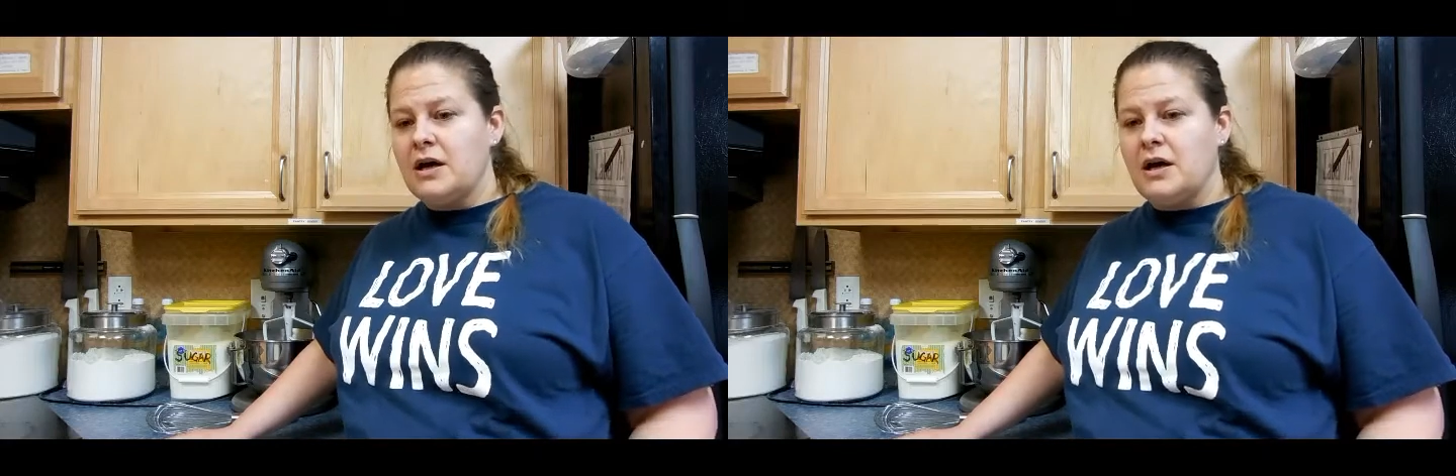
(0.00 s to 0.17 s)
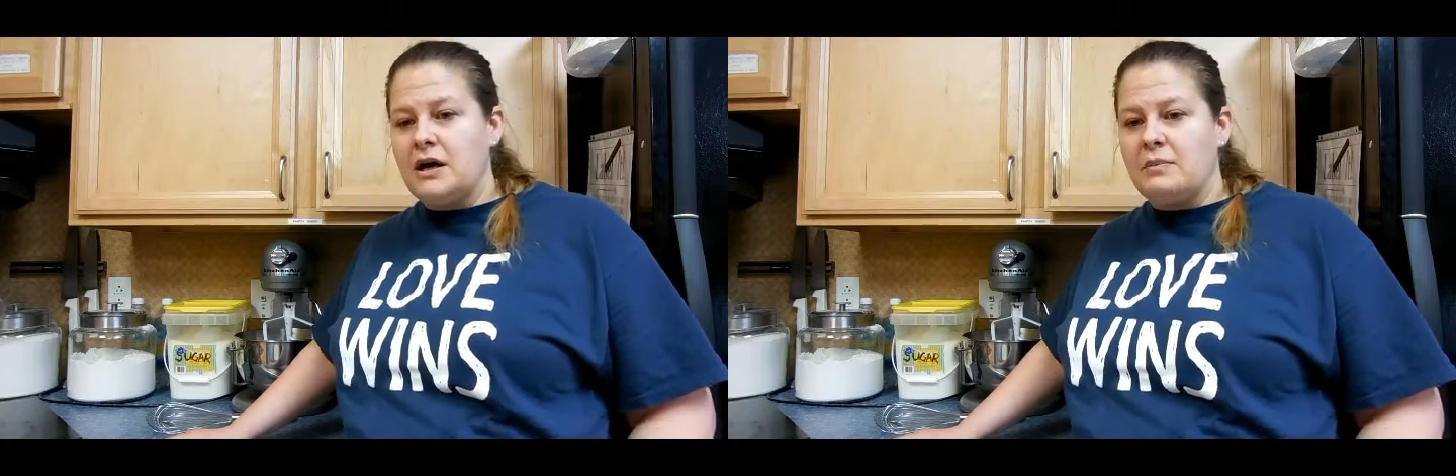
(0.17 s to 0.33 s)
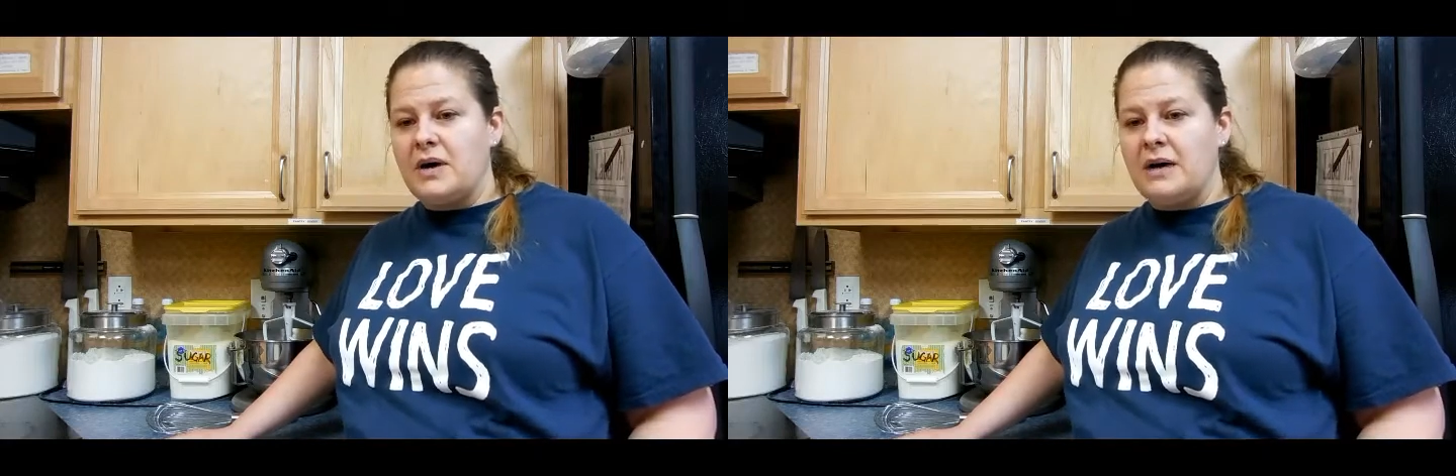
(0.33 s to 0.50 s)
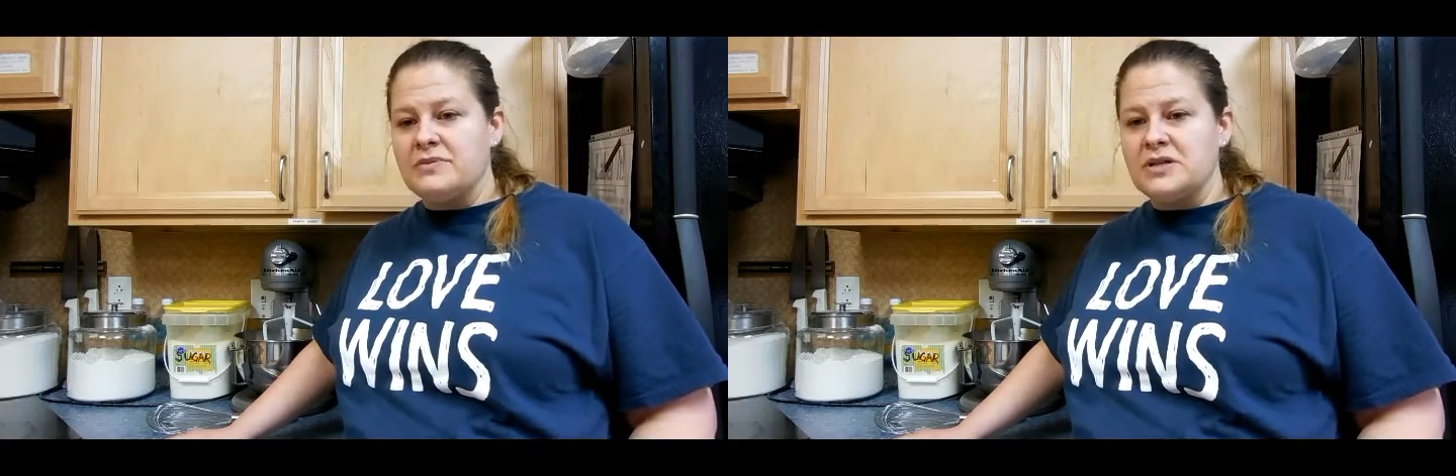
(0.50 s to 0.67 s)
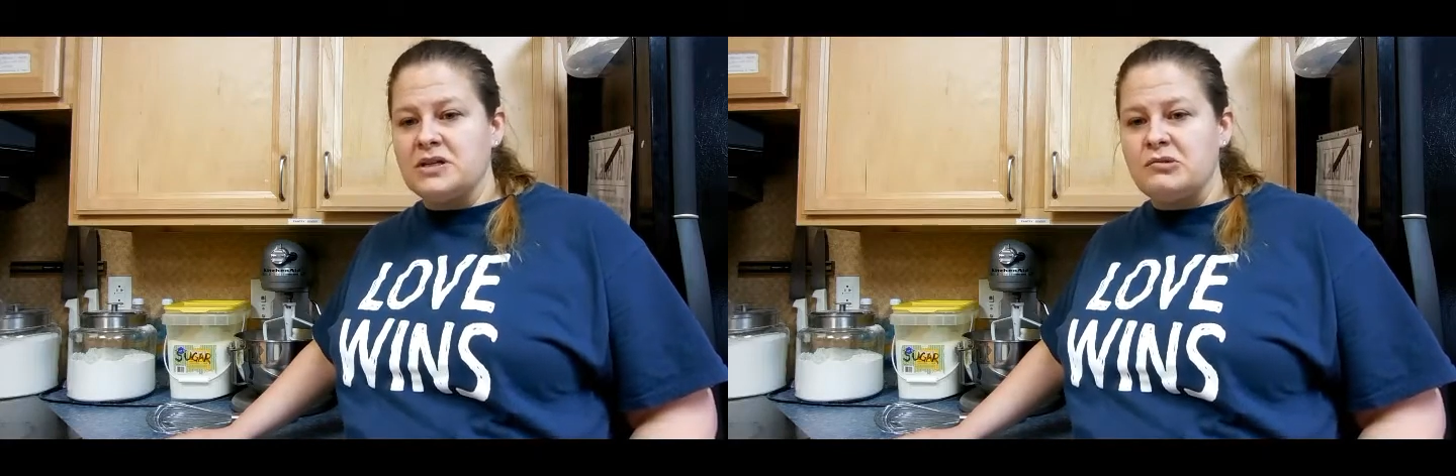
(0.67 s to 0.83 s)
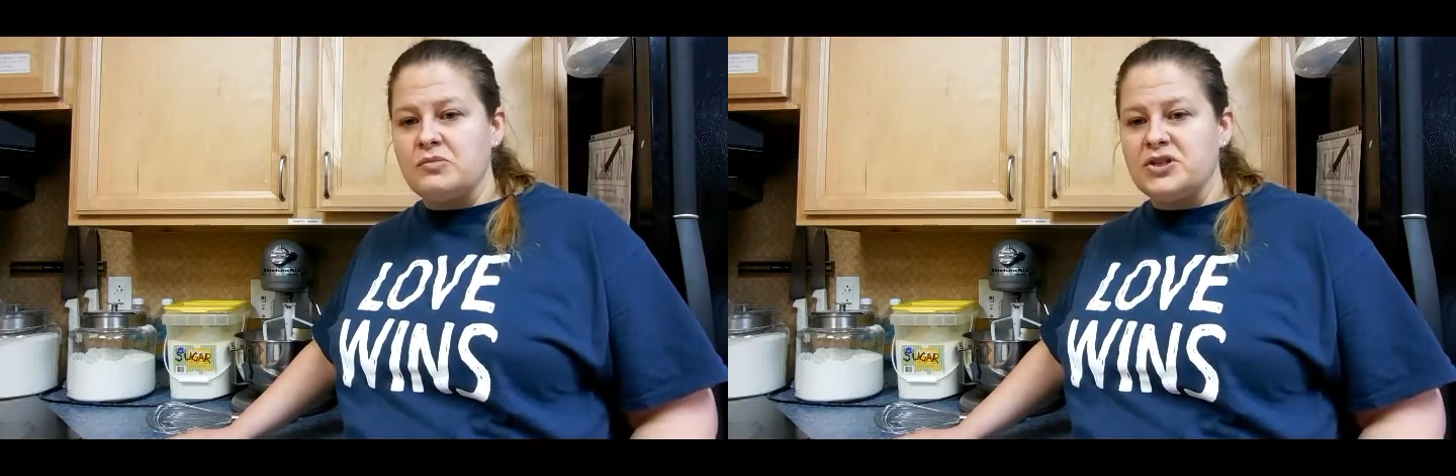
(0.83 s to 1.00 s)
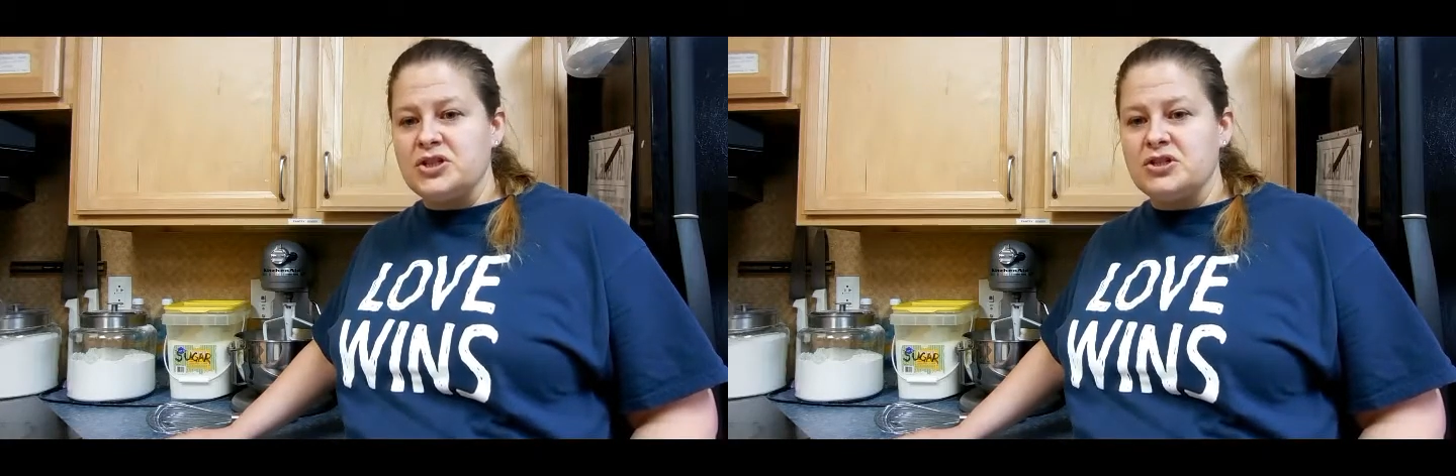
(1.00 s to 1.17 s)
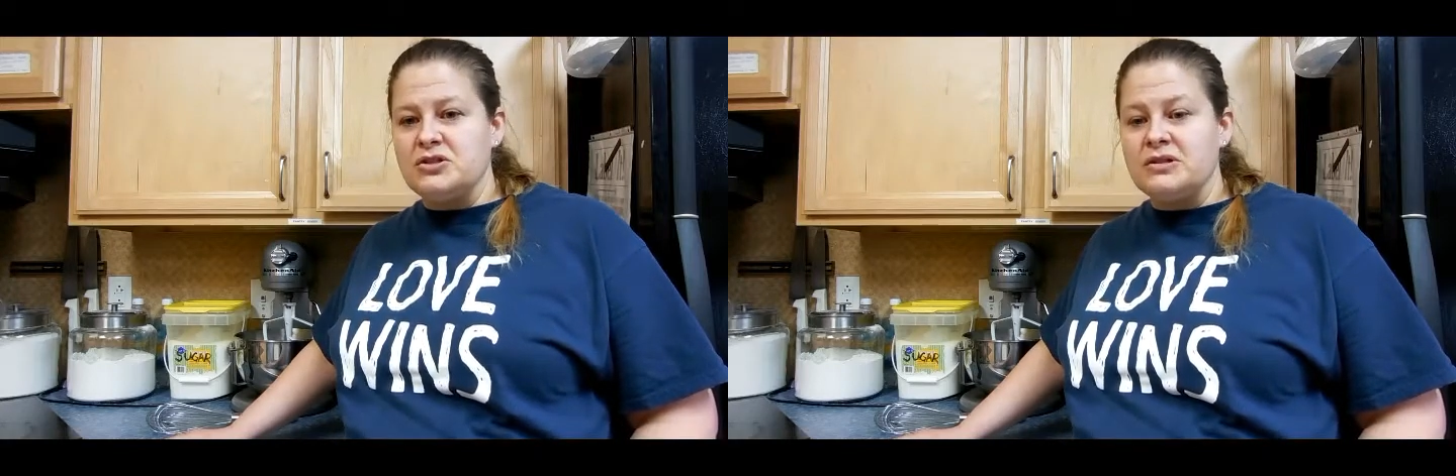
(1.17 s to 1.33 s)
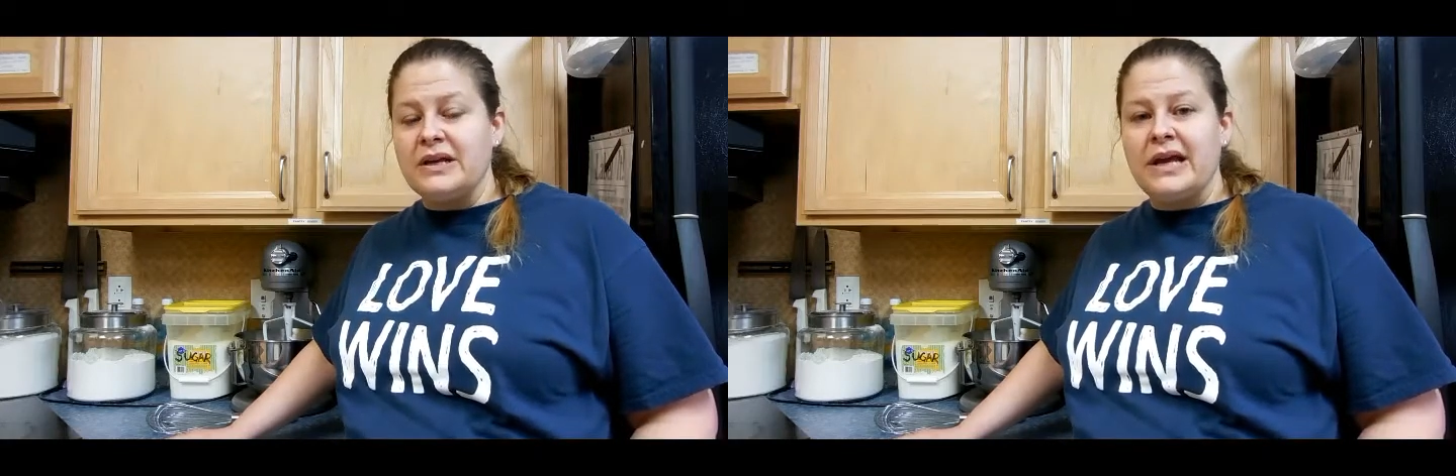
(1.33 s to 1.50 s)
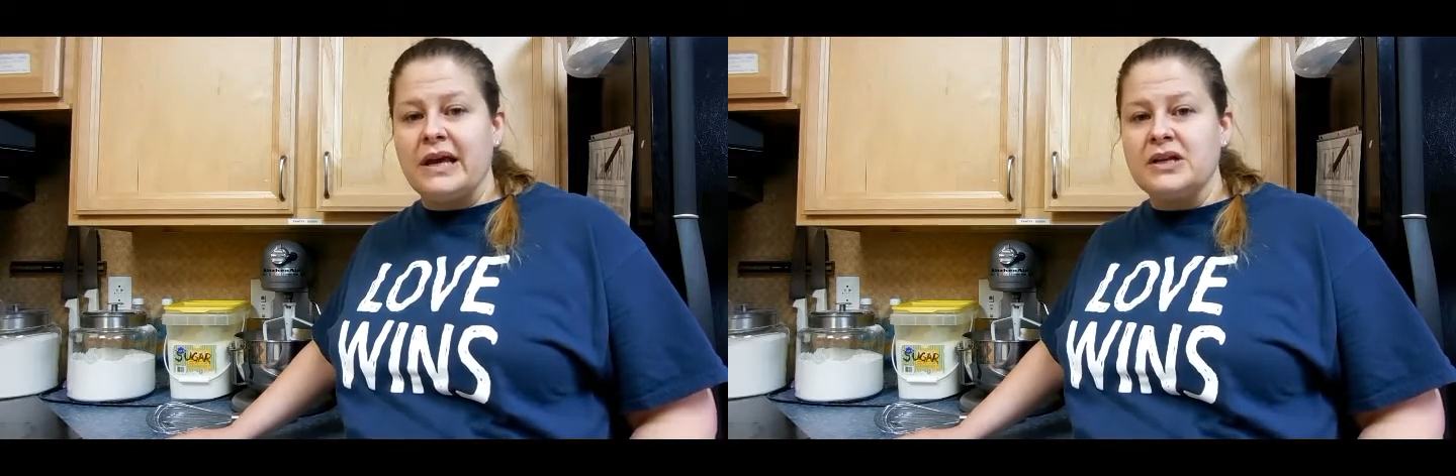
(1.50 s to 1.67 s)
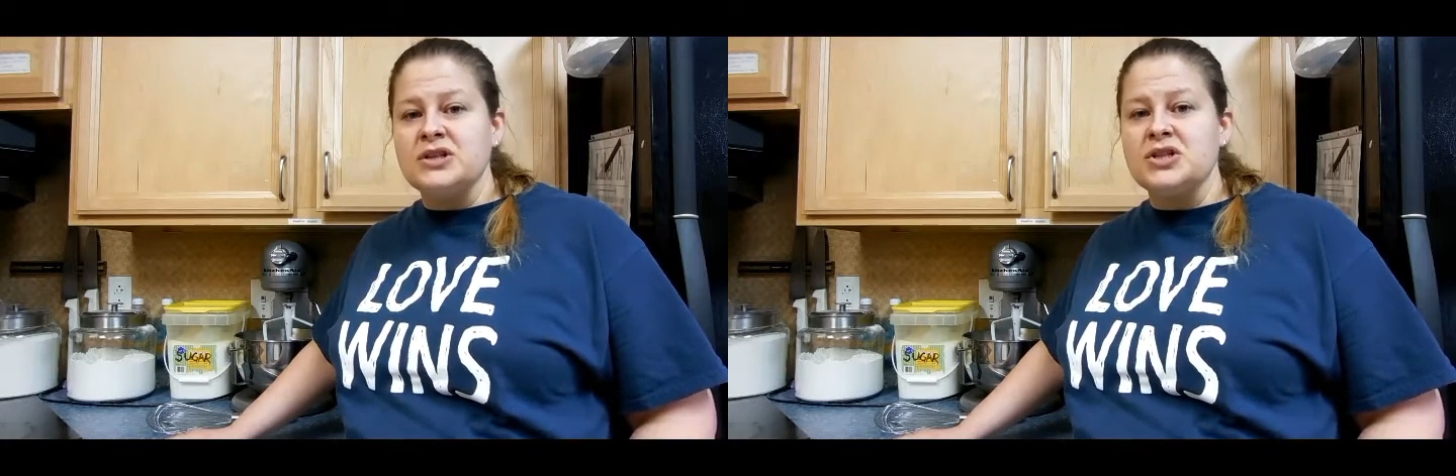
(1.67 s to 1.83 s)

option, which is usually egg